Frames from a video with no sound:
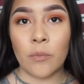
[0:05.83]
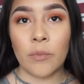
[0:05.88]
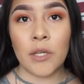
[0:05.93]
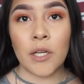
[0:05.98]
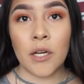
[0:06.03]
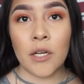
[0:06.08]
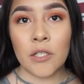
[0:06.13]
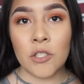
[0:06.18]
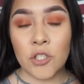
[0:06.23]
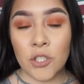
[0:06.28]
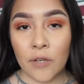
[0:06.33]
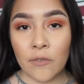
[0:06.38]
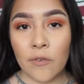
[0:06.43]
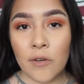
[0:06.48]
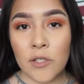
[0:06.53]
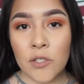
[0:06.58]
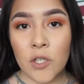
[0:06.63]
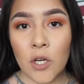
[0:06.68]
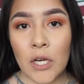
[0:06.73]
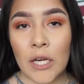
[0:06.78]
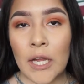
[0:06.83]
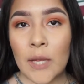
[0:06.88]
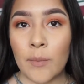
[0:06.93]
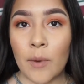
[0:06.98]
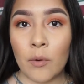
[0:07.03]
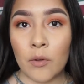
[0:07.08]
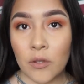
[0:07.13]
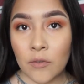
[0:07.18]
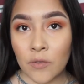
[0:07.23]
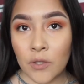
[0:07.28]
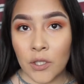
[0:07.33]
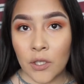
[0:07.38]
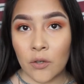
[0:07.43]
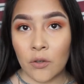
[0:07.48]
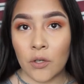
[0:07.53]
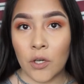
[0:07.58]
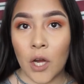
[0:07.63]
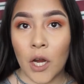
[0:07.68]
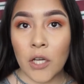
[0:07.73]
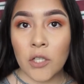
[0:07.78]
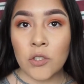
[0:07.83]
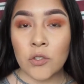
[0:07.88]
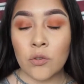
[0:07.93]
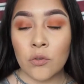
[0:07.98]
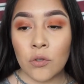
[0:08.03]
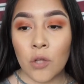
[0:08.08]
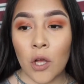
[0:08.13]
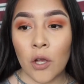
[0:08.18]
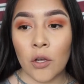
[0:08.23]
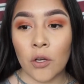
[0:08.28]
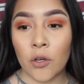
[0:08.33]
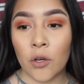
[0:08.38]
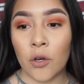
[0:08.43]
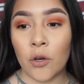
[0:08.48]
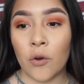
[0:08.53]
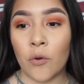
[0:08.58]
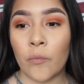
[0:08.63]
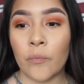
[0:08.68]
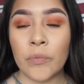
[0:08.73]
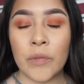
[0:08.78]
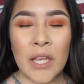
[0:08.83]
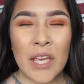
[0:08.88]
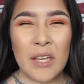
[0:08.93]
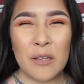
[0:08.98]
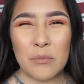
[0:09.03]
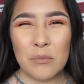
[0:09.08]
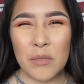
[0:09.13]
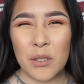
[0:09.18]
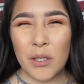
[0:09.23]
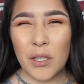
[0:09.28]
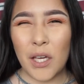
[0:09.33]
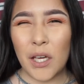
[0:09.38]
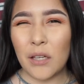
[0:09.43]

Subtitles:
because Jeffree Star came out with a video not too long ago, maybe